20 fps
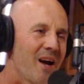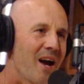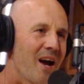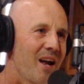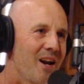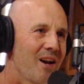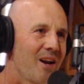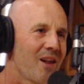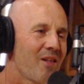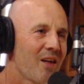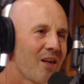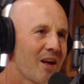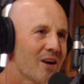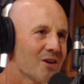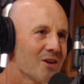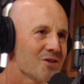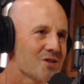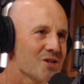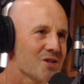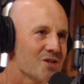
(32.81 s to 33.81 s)
anything
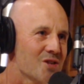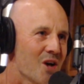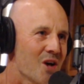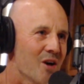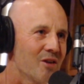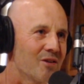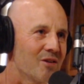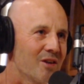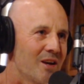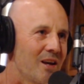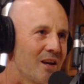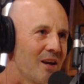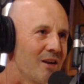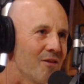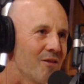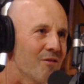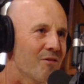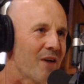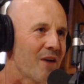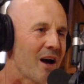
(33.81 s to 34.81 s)
else that's going to
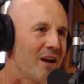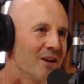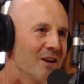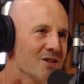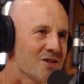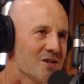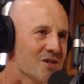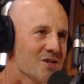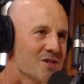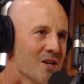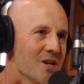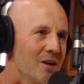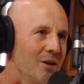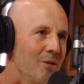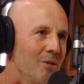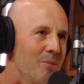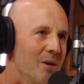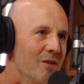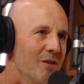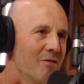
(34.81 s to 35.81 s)
give our listeners a
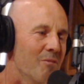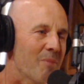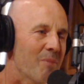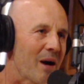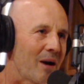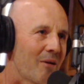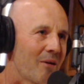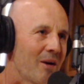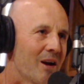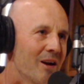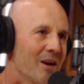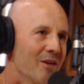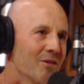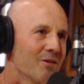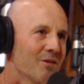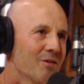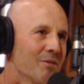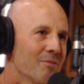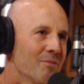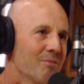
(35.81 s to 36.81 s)
little bit of
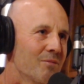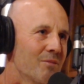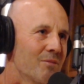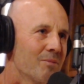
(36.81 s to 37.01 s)
background?